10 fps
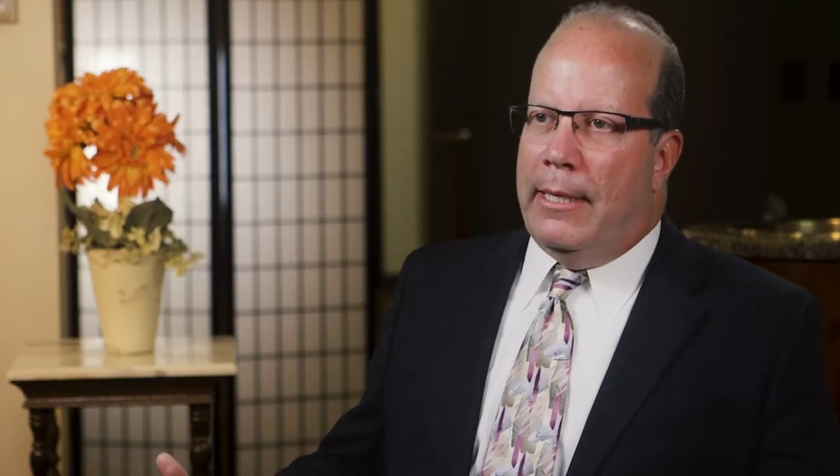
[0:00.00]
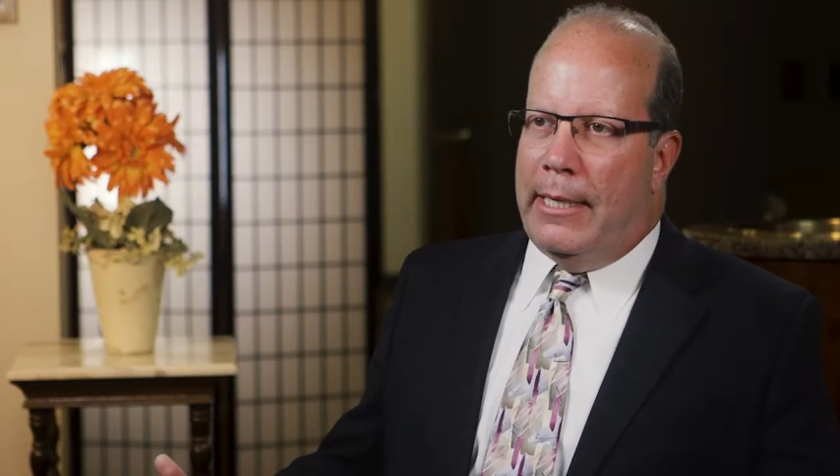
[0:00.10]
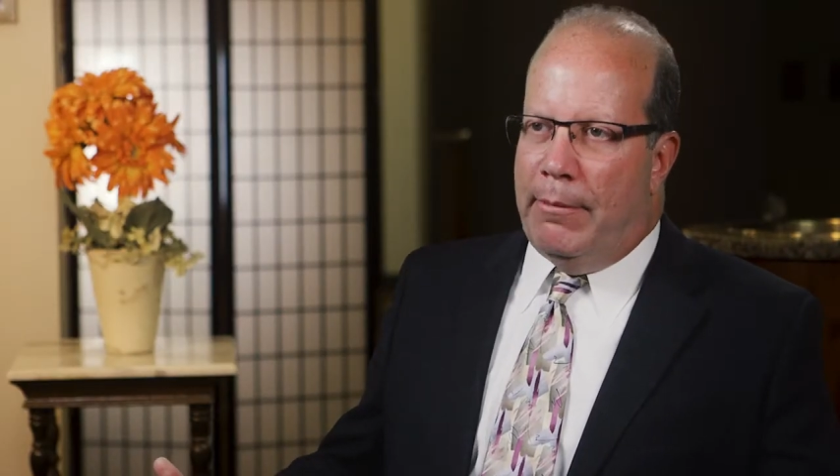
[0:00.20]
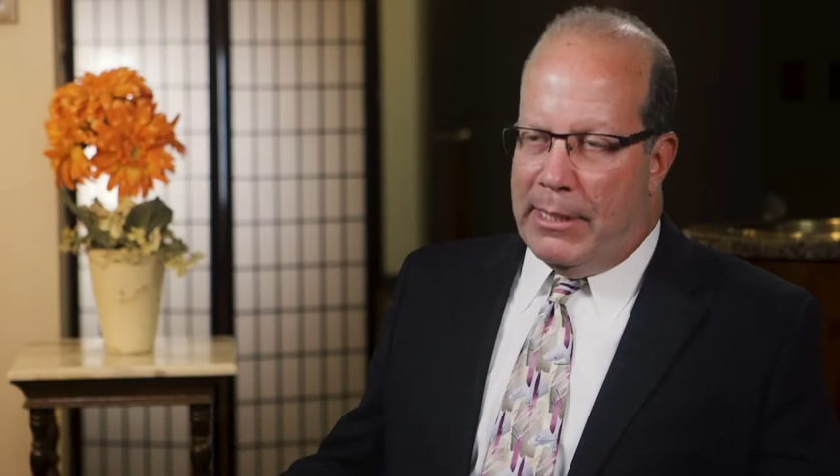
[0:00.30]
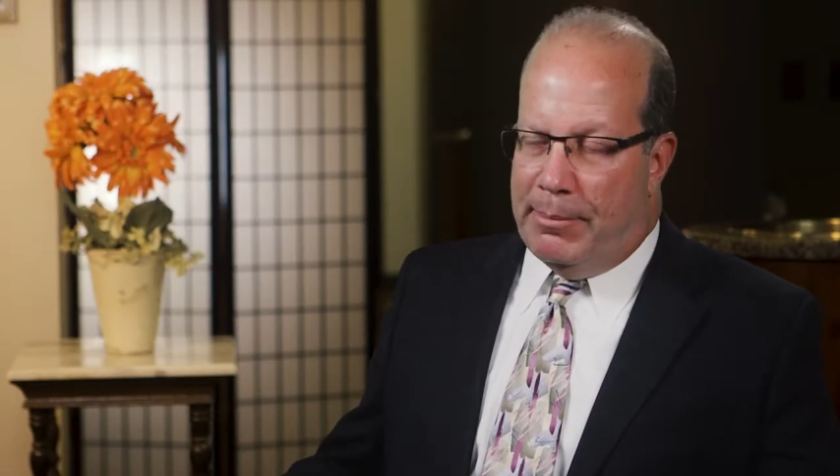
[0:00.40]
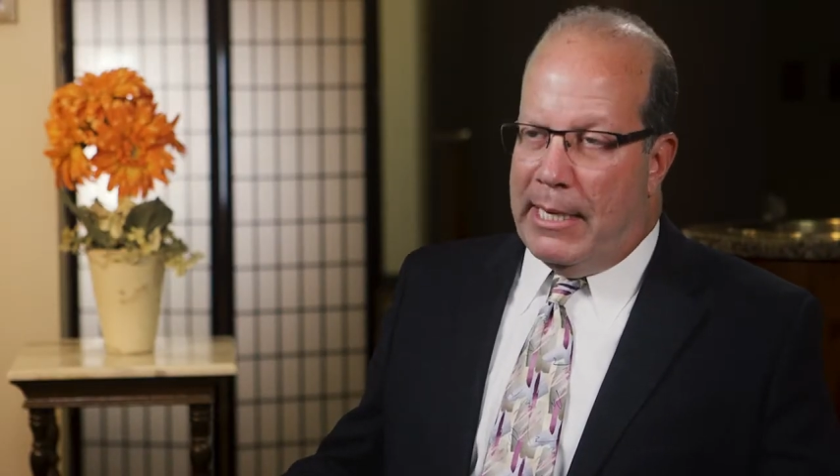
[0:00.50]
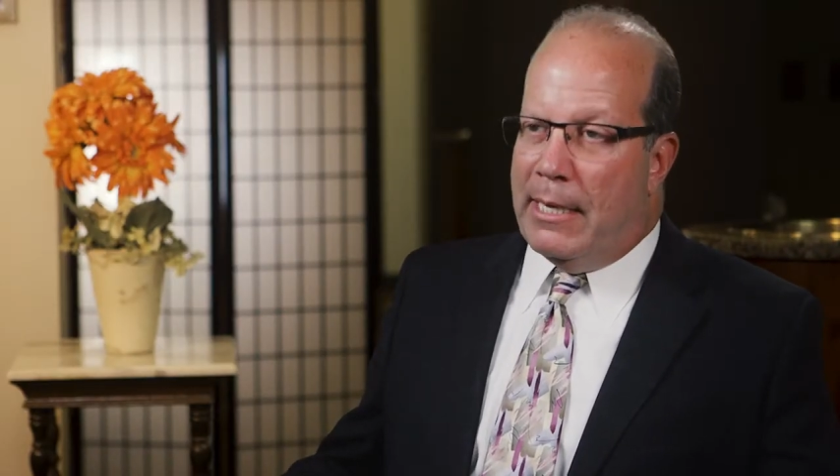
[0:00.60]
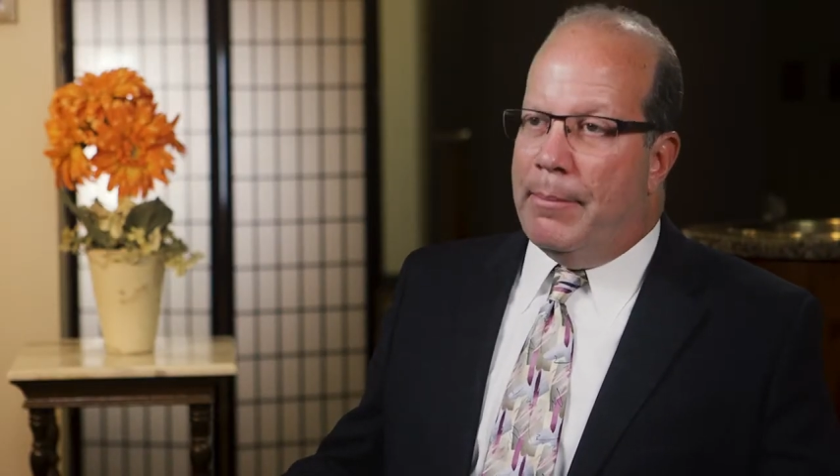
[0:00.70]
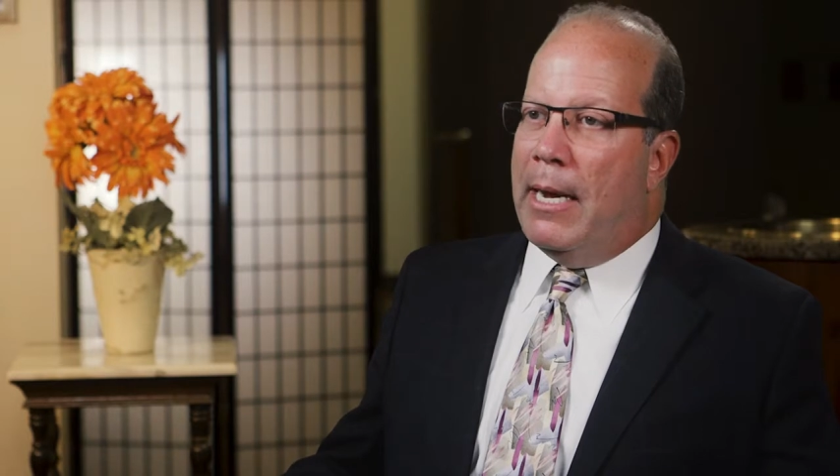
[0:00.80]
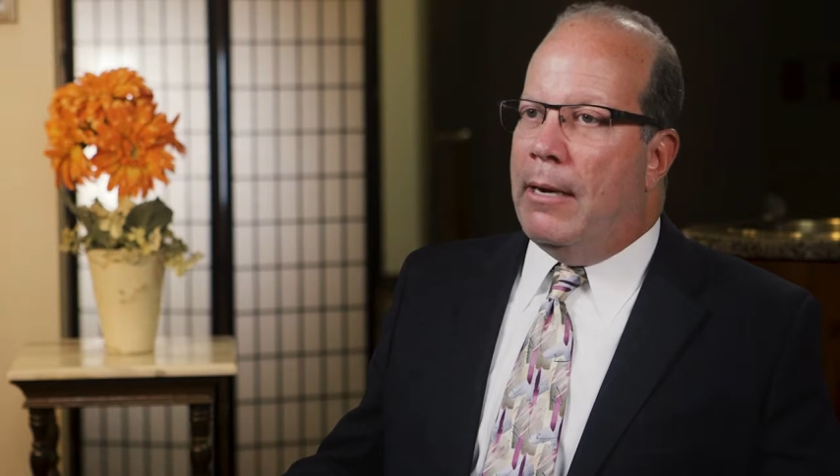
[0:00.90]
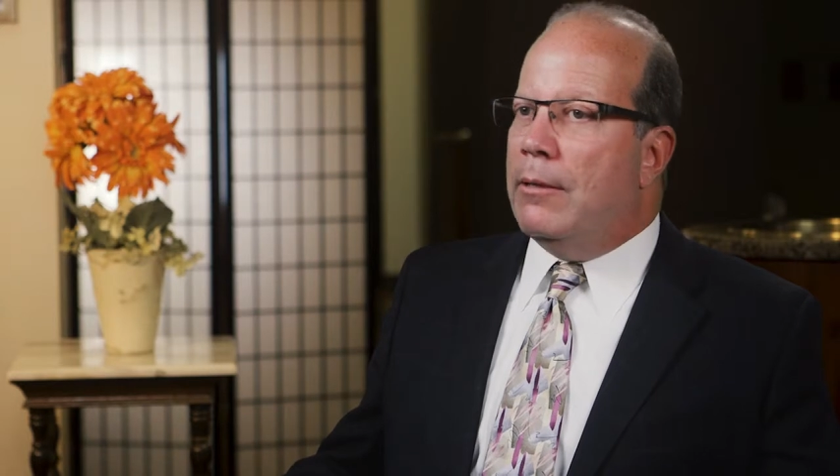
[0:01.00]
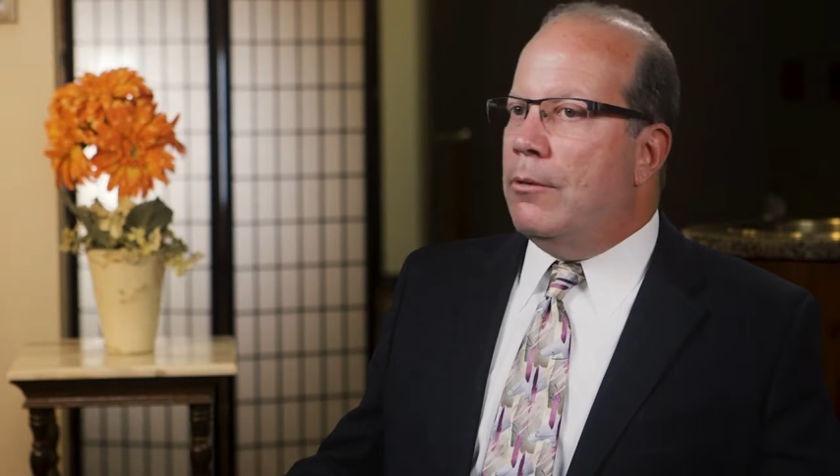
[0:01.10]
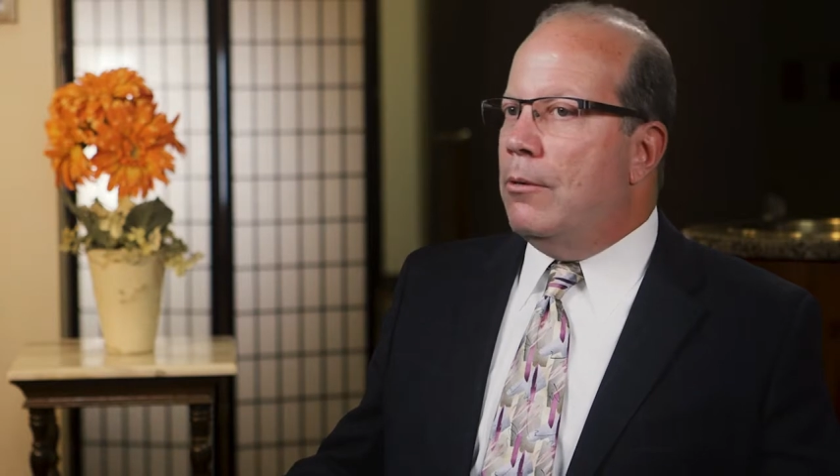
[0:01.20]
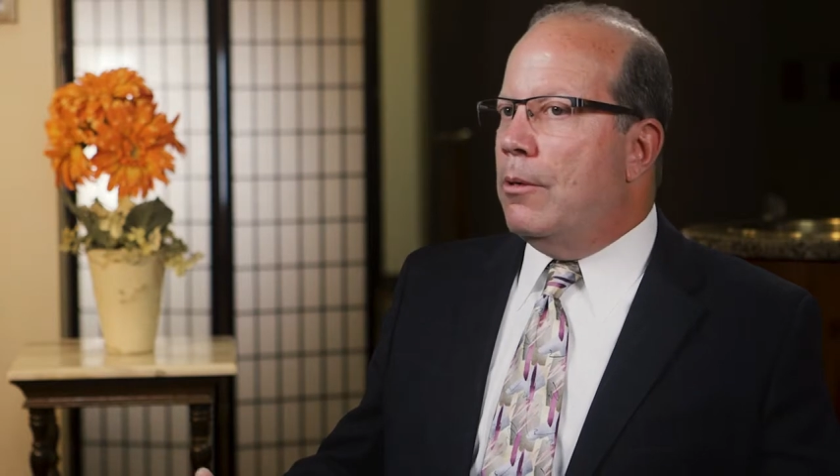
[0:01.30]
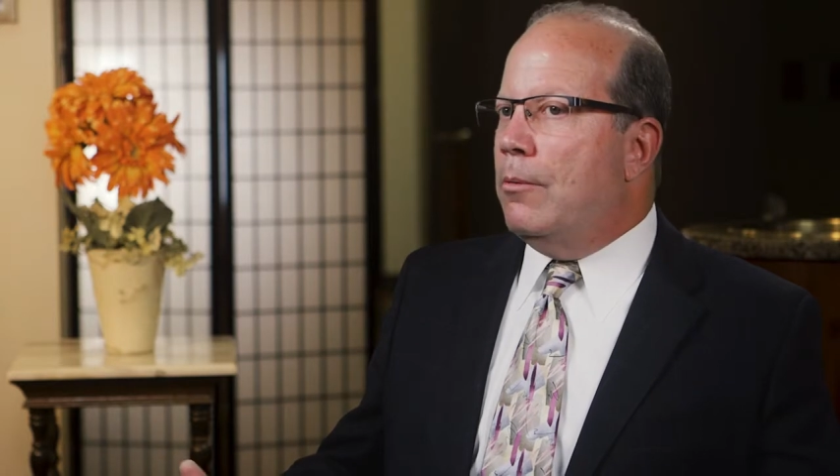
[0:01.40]
he was upset about
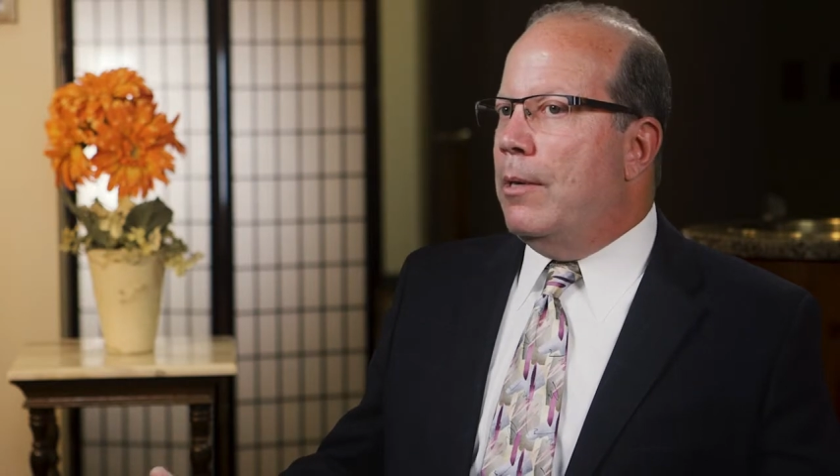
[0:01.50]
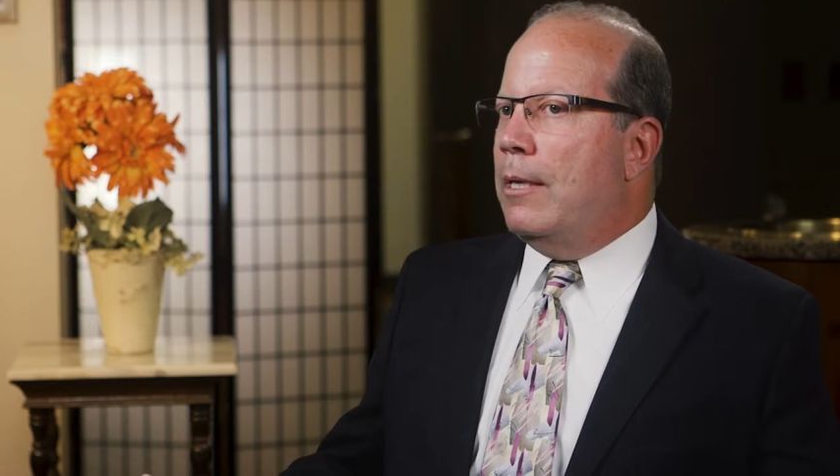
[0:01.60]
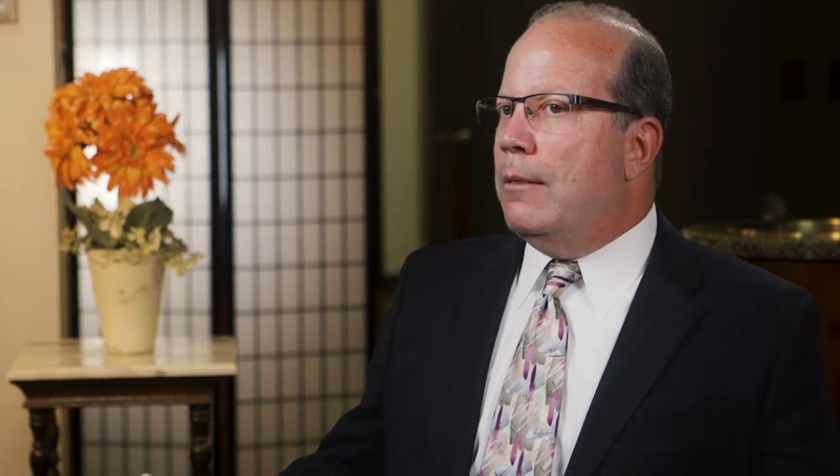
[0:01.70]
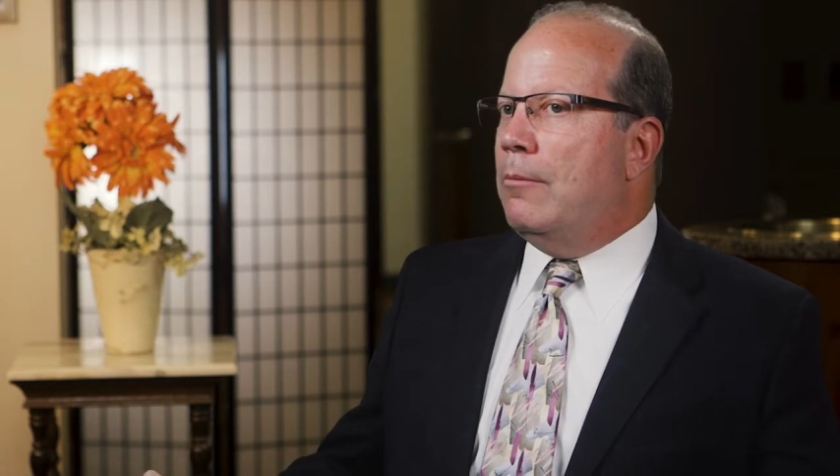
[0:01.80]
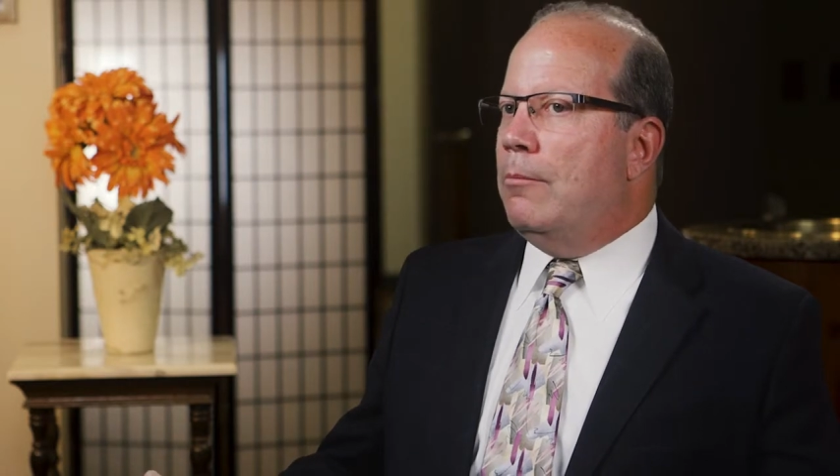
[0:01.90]
or what,